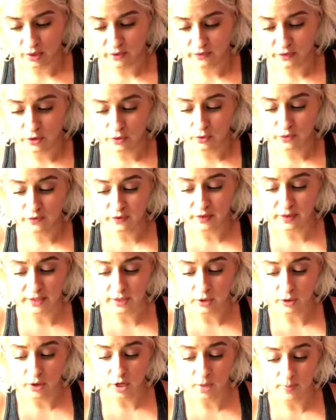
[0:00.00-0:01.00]
if you feel like
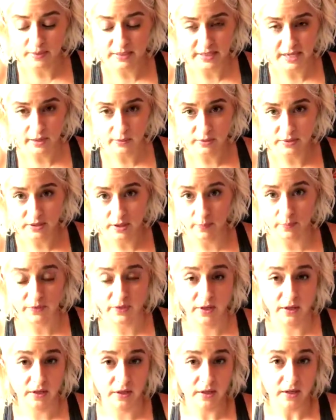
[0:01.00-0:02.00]
you're coming down with
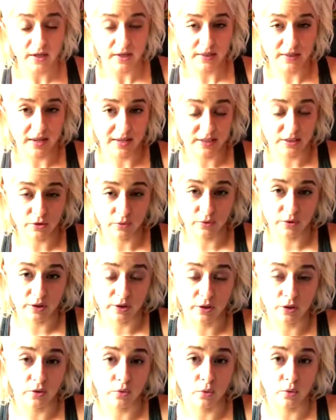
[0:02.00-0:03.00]
something, that's a really
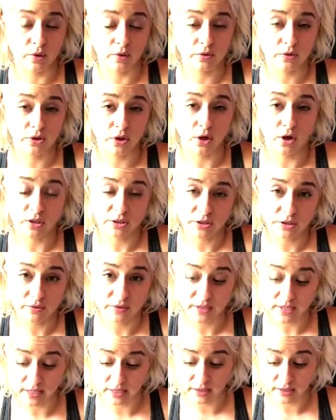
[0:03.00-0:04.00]
good oil to also
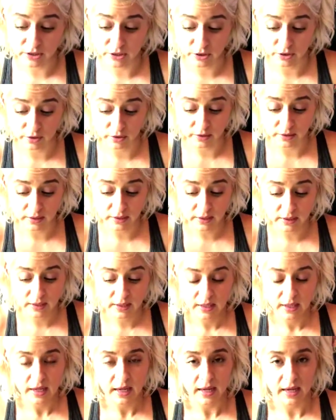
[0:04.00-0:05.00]
take internally,
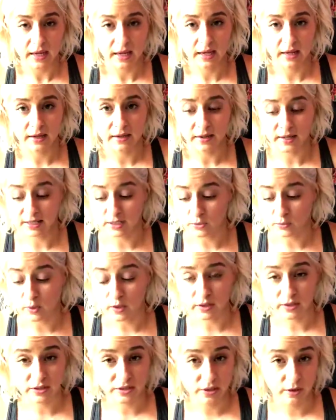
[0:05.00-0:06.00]
and as
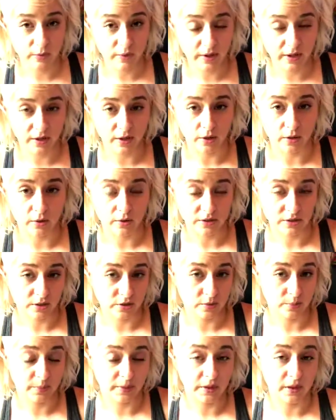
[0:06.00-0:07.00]
well as the oregano, because it's
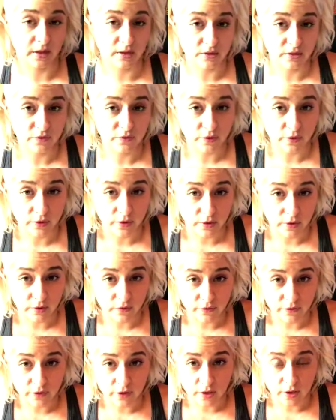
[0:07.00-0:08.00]
a big guns for
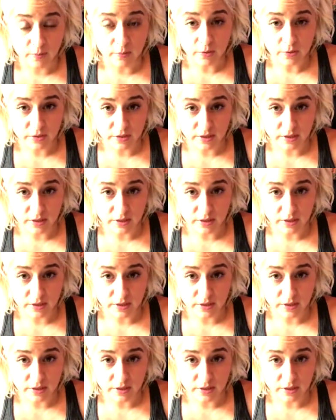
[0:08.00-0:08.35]
the immune